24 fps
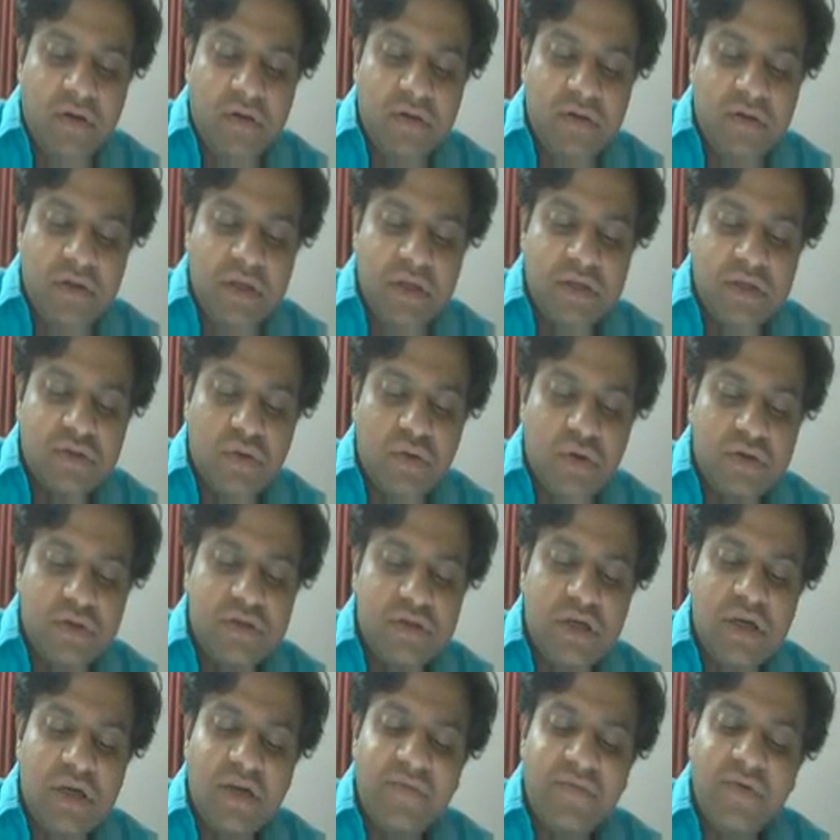This cos
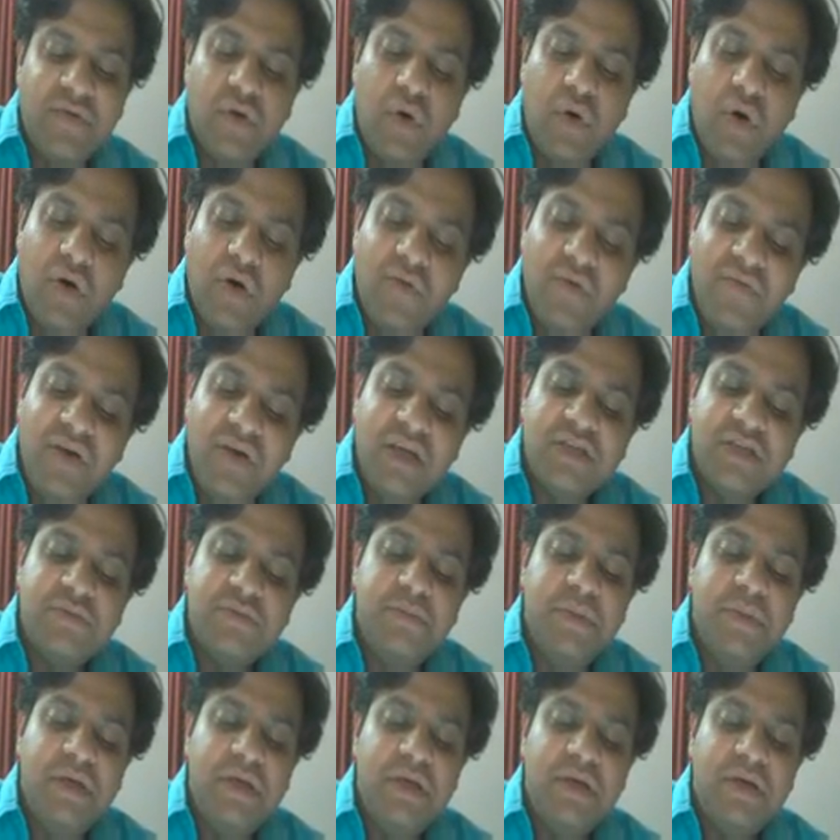theta will always
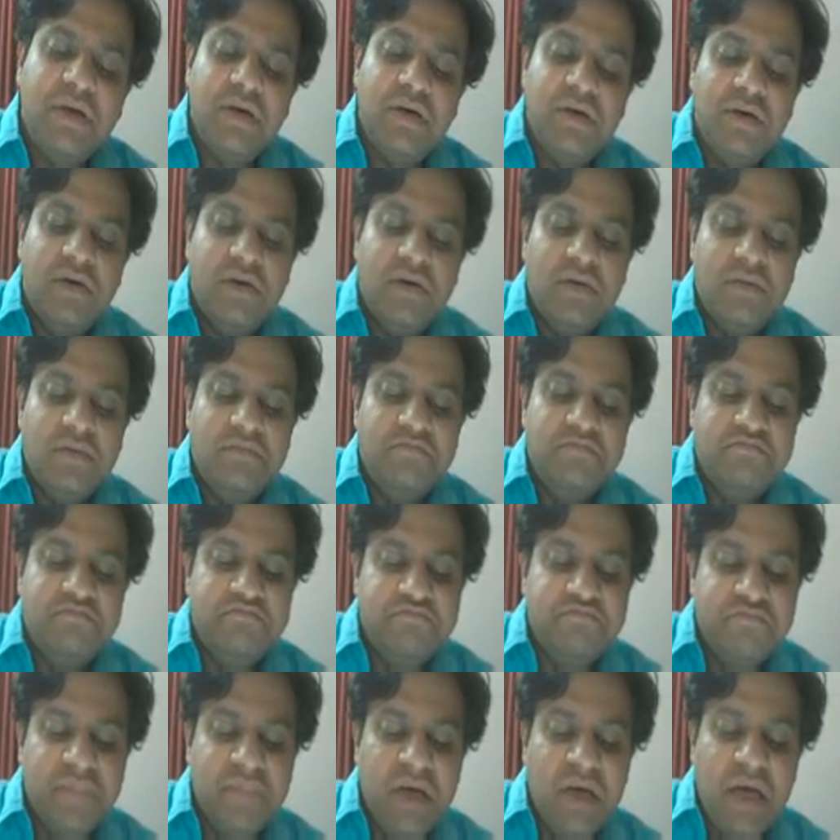be
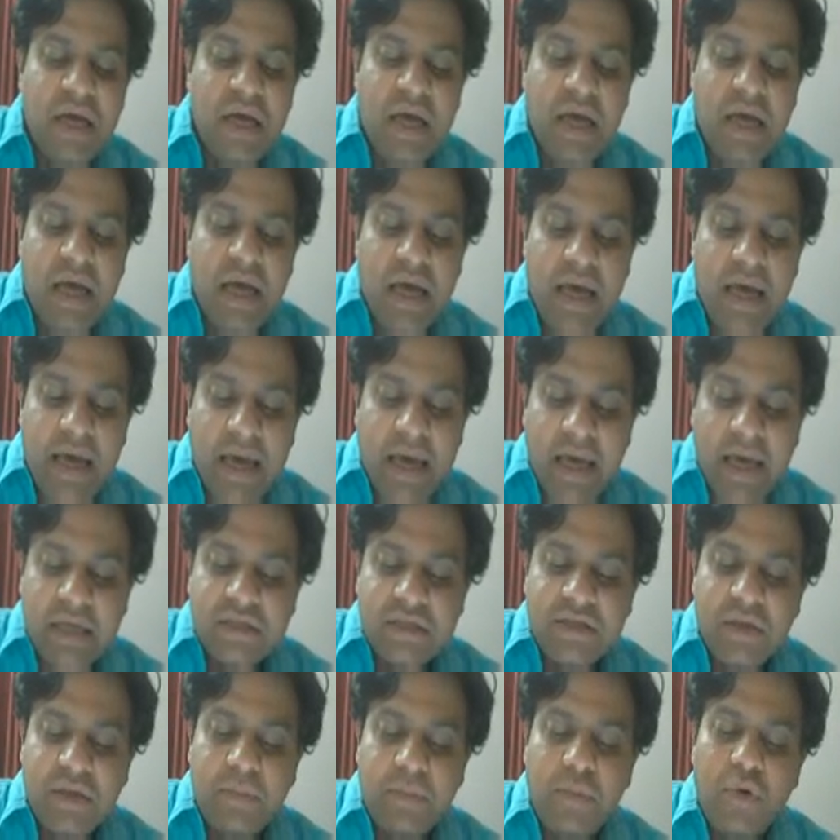
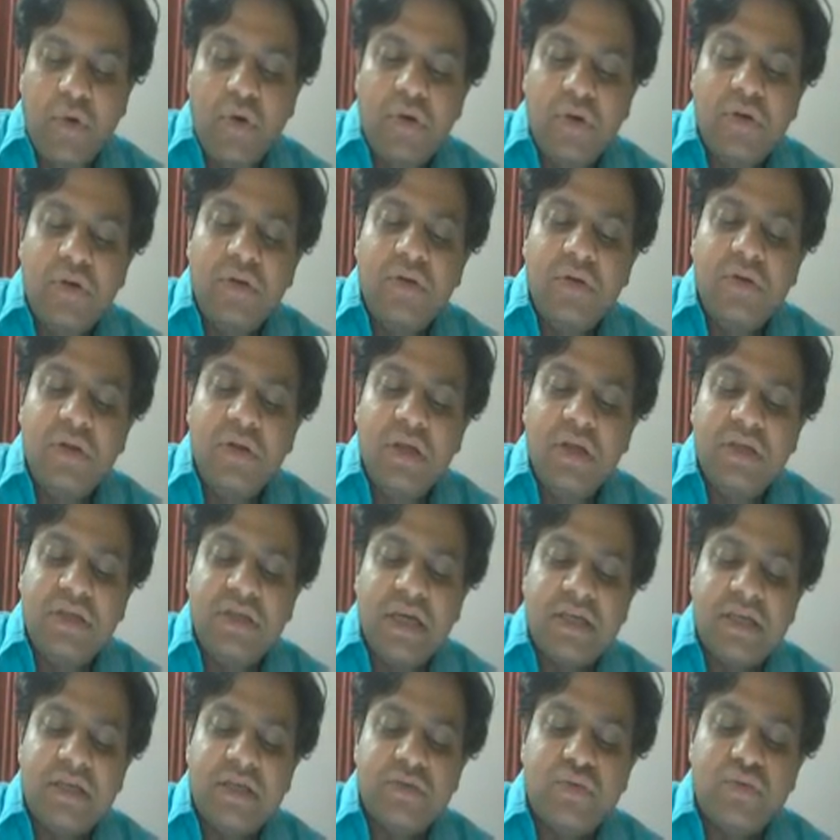x upon this
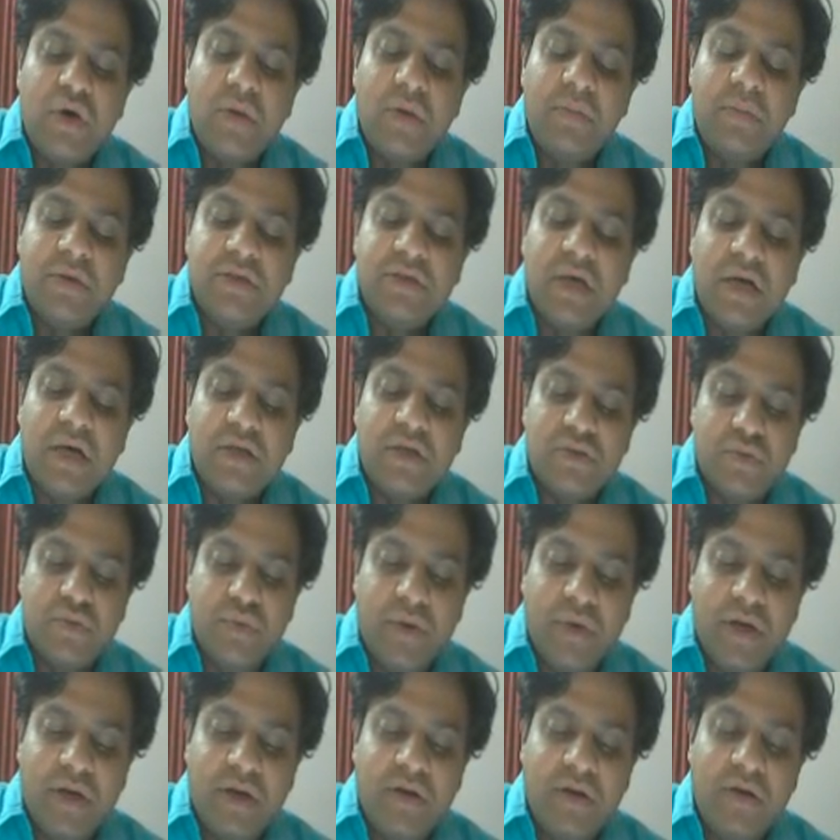x square plus r
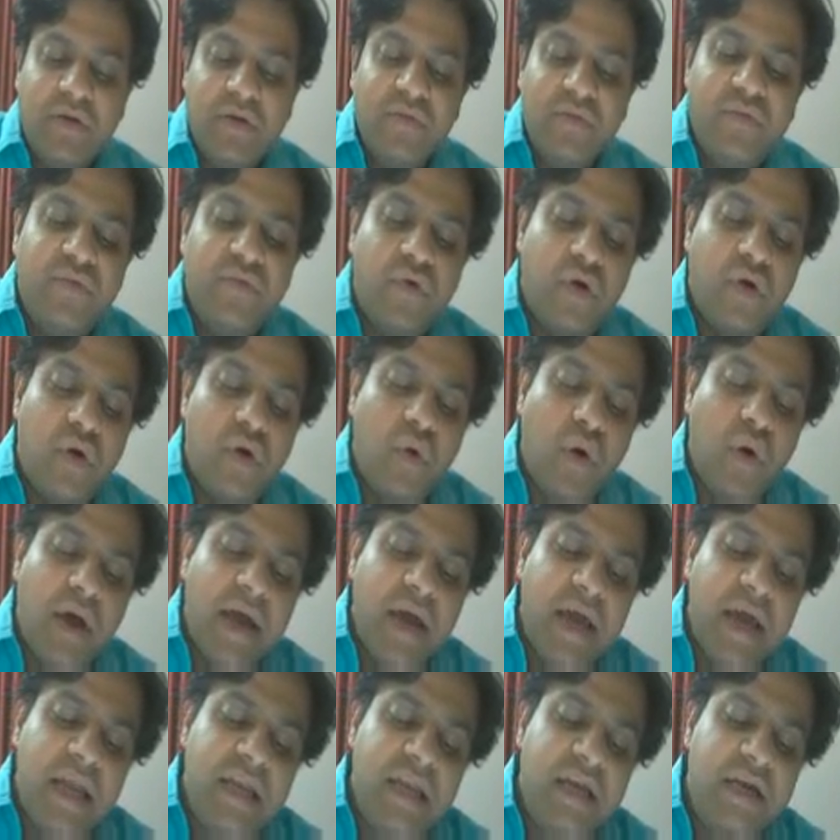square for
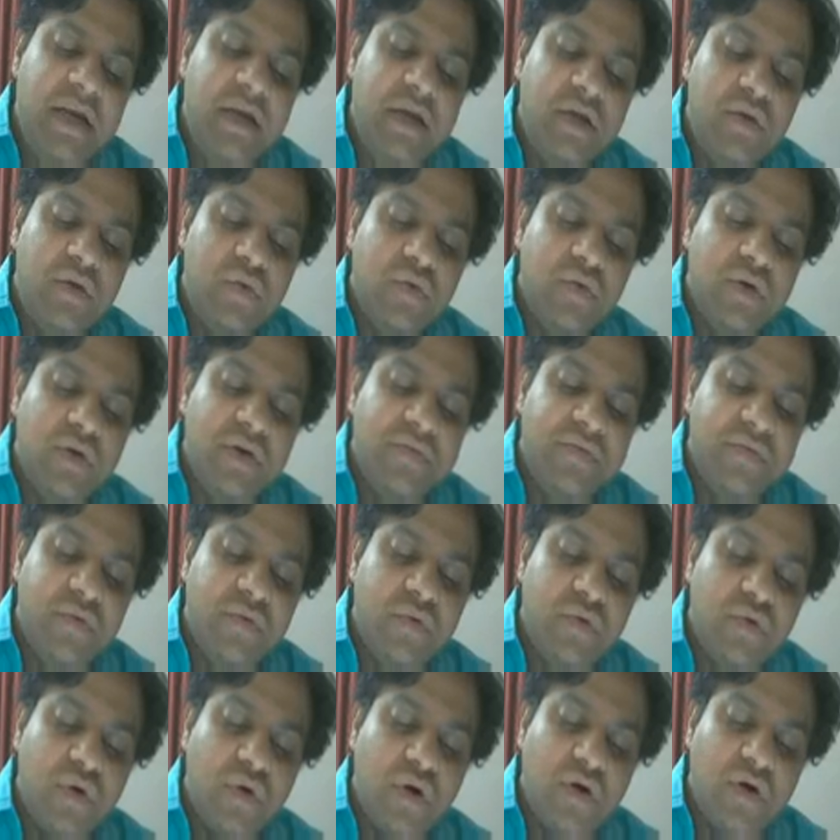any dq. If
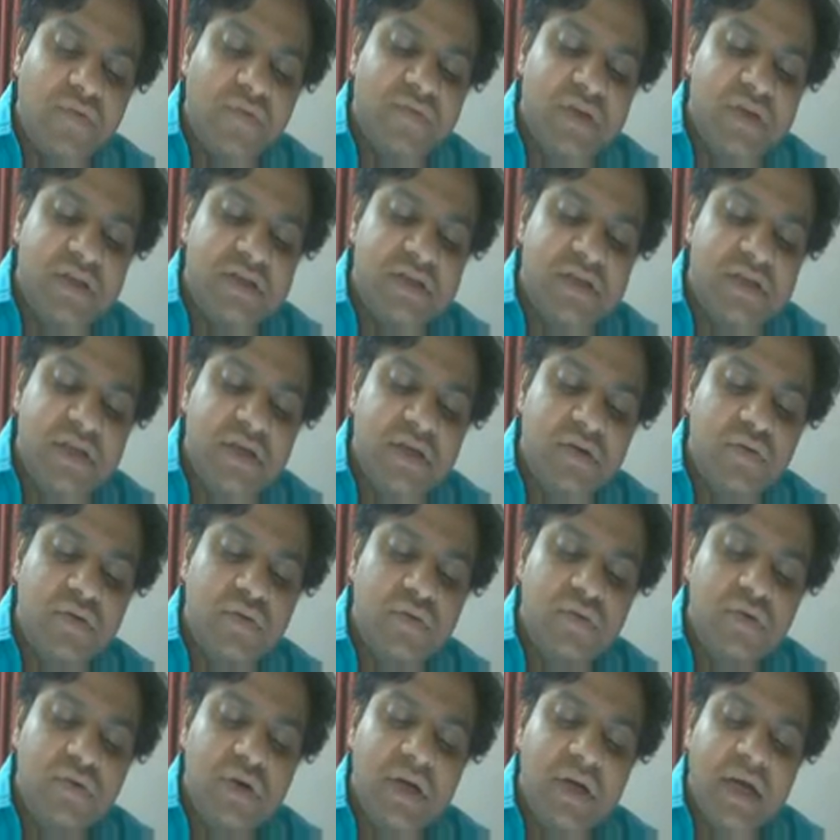you talk of this
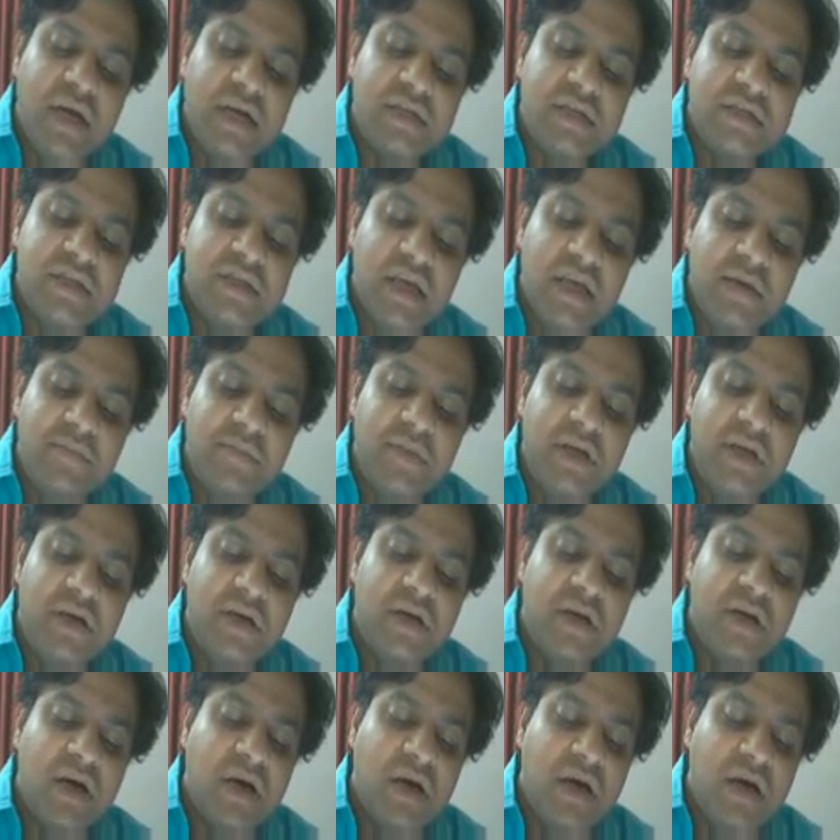dq, you'll get same
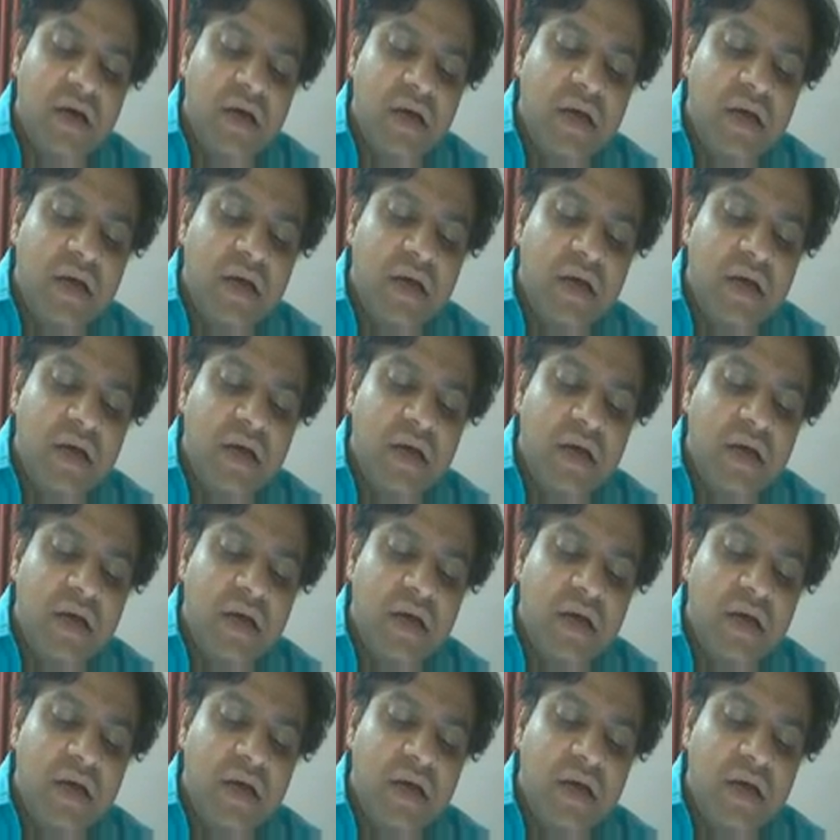theta.